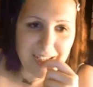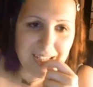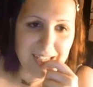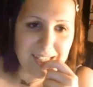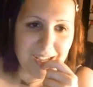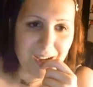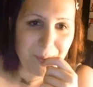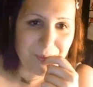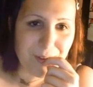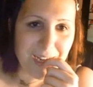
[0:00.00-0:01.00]
Is I
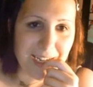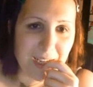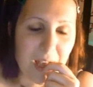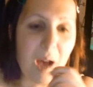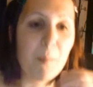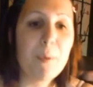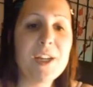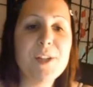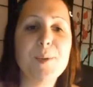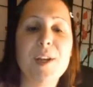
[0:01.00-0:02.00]
would really and what we're
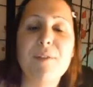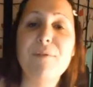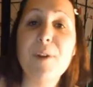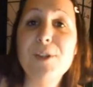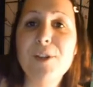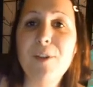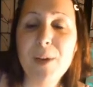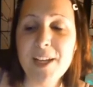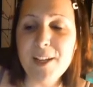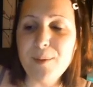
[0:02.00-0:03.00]
going to do is we're going to photograph.
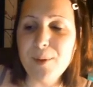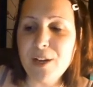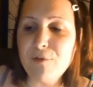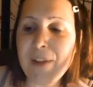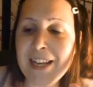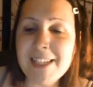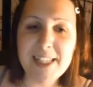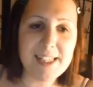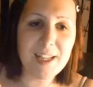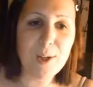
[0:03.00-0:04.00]
We're going to we're going to render
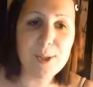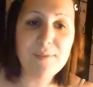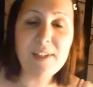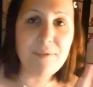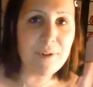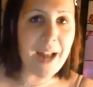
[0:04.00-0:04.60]
this at lots of different